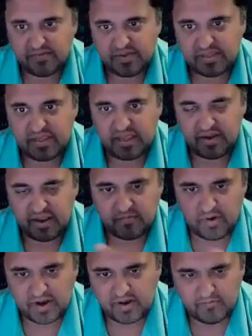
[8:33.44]
but
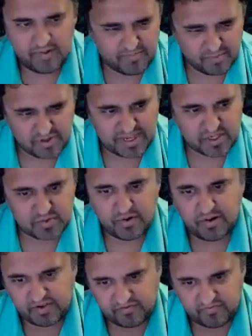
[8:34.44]
and what it represents,
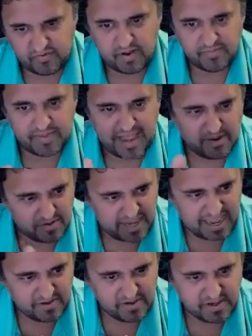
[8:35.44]
where it's from,
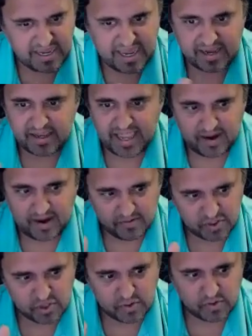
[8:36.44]
how you got it, how
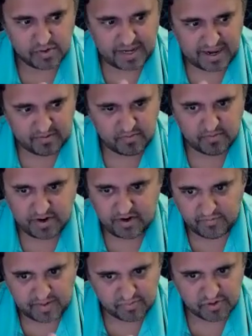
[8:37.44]
it's stored, what
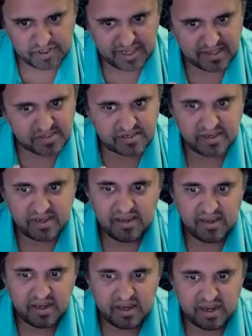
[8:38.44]
it represents.
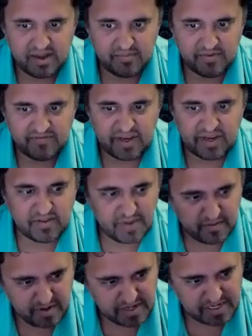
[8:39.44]
If you need to
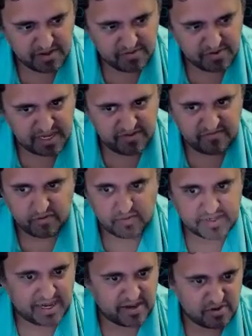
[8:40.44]
marry it to other data
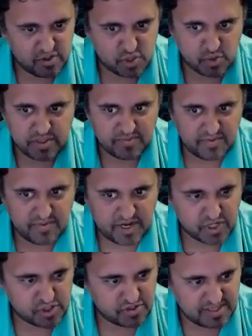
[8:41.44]
forms, how do you join them and
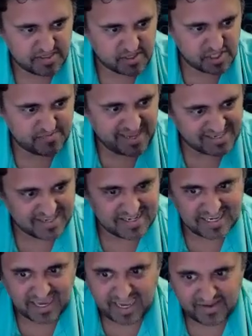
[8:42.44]
make sure that the space
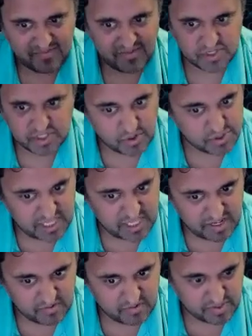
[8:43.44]
and time
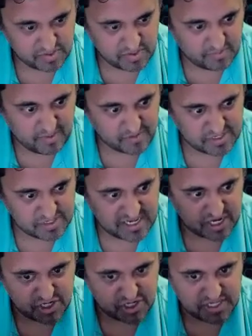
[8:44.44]
associated with that
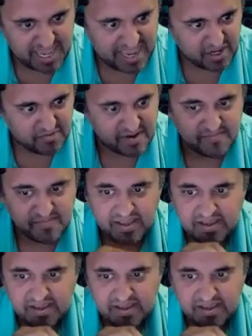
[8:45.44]
representation is accurate?